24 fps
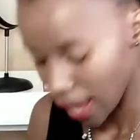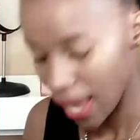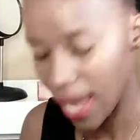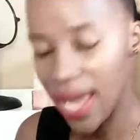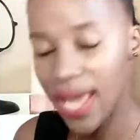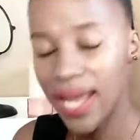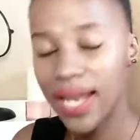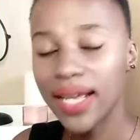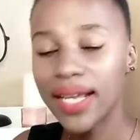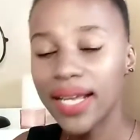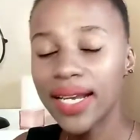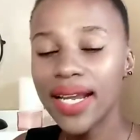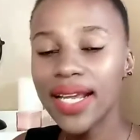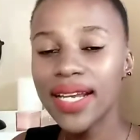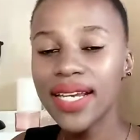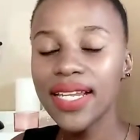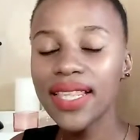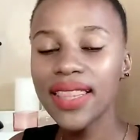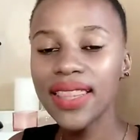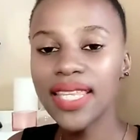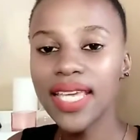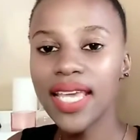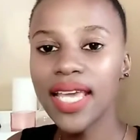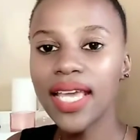And another
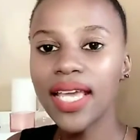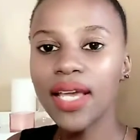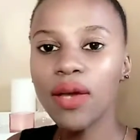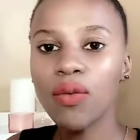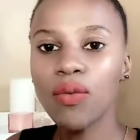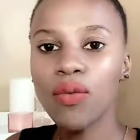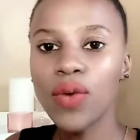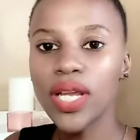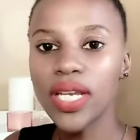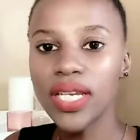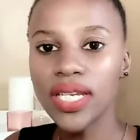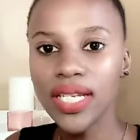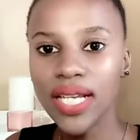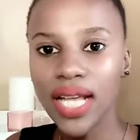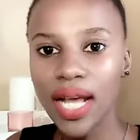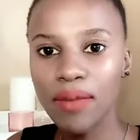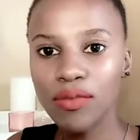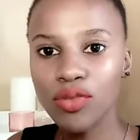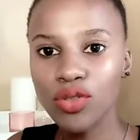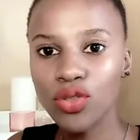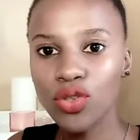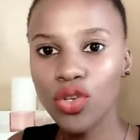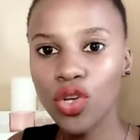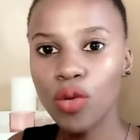thing, when it
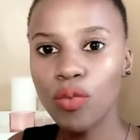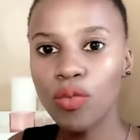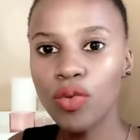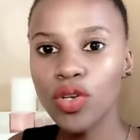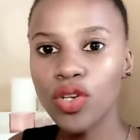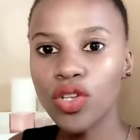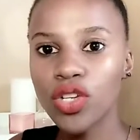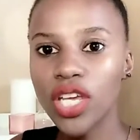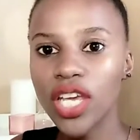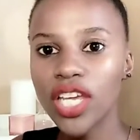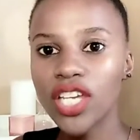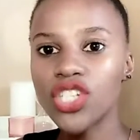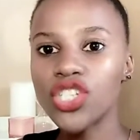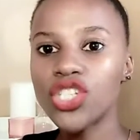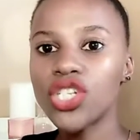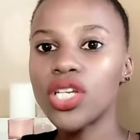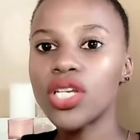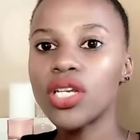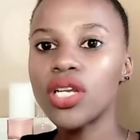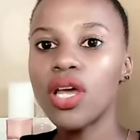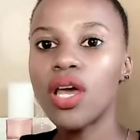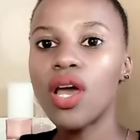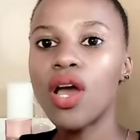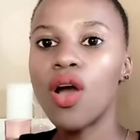comes to
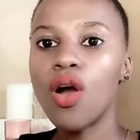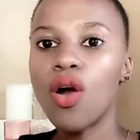communication,